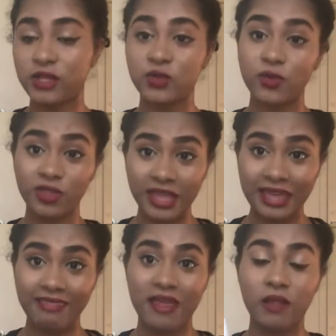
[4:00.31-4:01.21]
I do
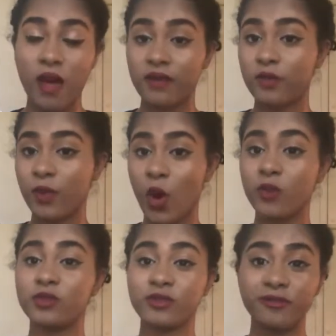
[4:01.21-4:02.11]
think that a lot of the
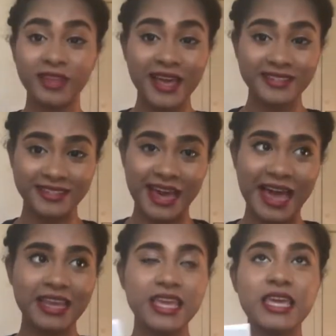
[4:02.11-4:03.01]
poems reflect
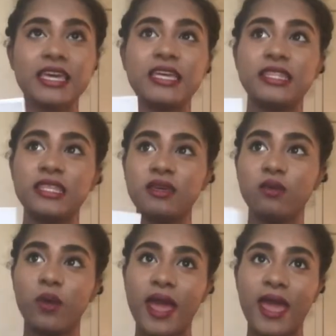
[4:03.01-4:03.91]
that in
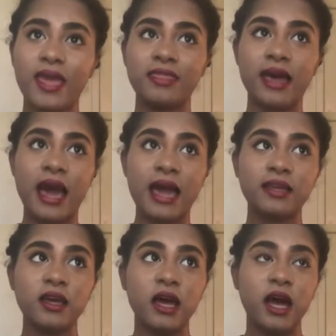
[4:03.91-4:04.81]
the way
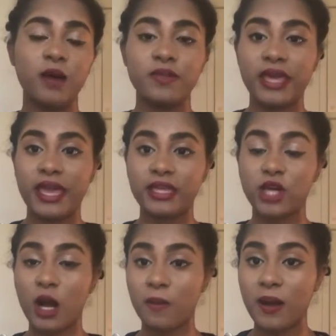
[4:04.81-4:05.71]
that they
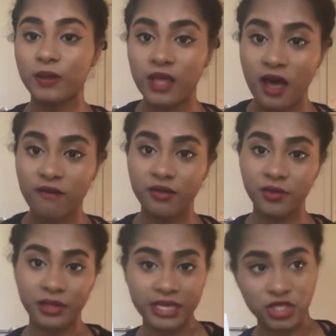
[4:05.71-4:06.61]
talk about love
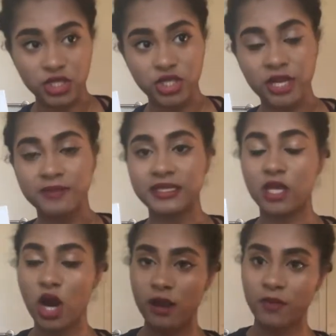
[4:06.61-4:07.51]
and relationships
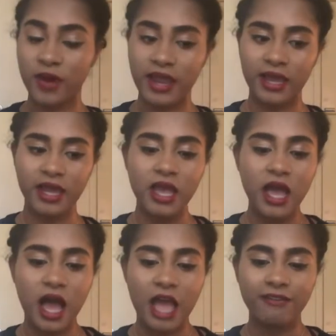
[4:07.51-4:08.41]
and heartbreak.
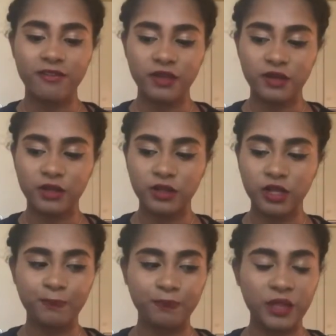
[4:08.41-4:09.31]
I
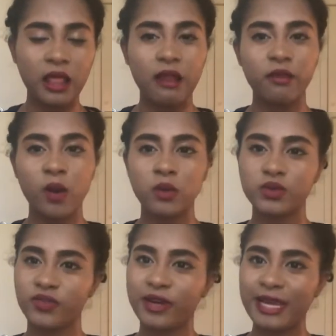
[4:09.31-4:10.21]
feel a lot of the
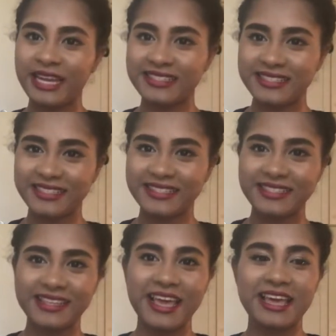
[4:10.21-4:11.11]
poems are very
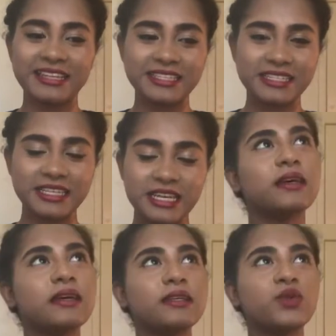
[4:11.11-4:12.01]
innocent and
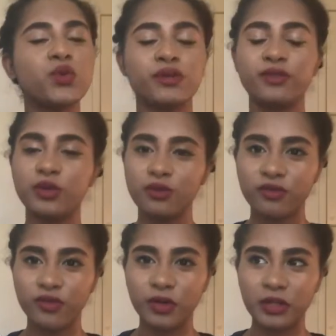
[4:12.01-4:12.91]
sort of
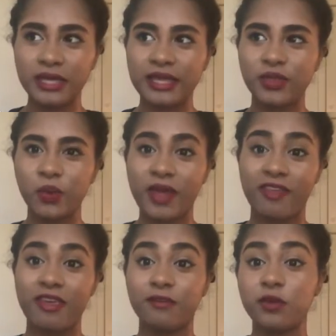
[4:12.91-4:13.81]
youthful in the
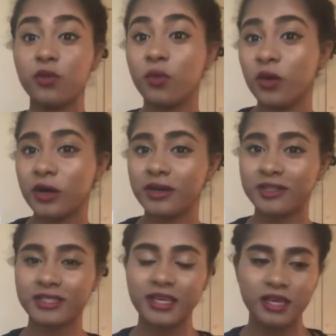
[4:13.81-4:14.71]
way that they view the
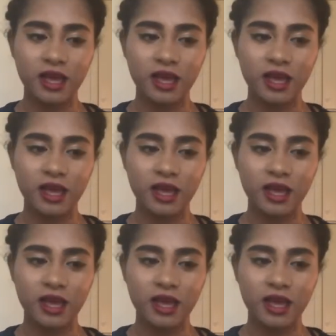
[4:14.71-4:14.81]
world.